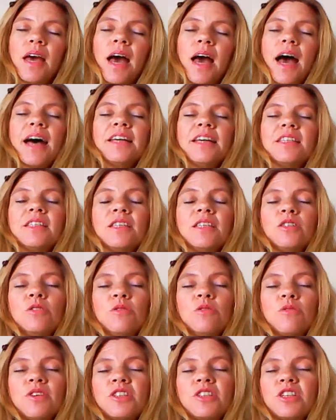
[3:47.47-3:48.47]
as the
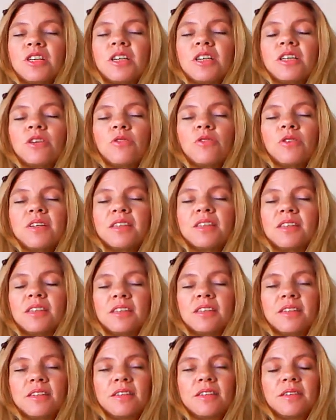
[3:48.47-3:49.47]
new vision
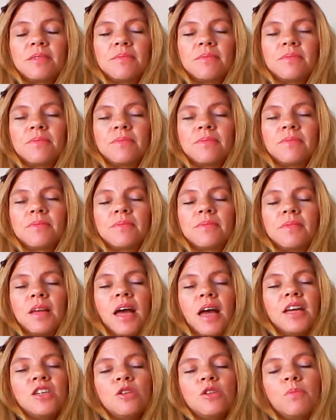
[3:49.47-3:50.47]
increases
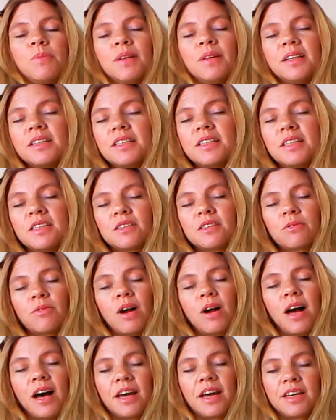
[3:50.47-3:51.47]
and new abilities
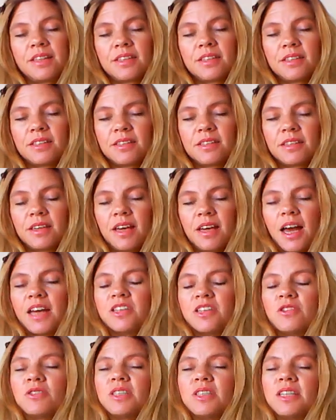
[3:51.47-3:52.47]
arise, and
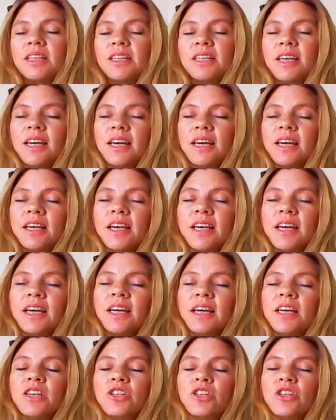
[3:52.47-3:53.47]
your DNA
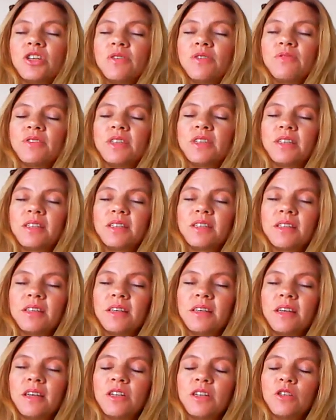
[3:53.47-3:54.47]
is shifted
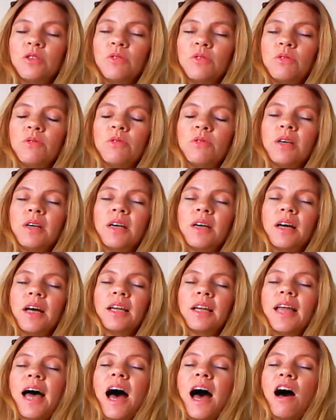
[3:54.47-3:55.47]
to
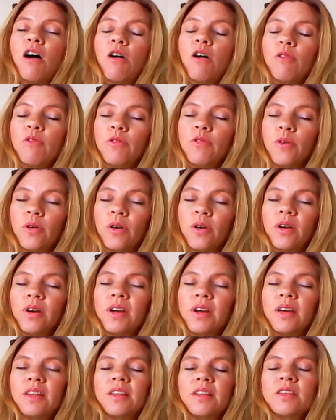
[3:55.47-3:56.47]
allow for
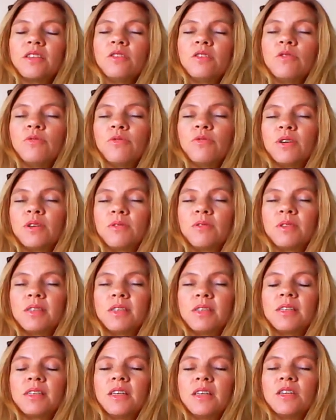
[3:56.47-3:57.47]
these new
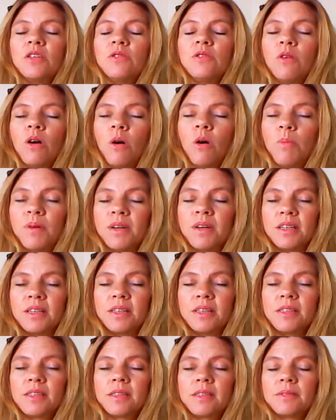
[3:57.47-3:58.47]
frequencies and new
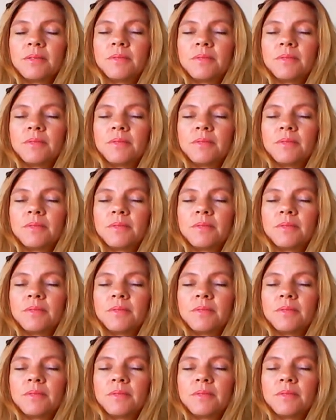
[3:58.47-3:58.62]
openings,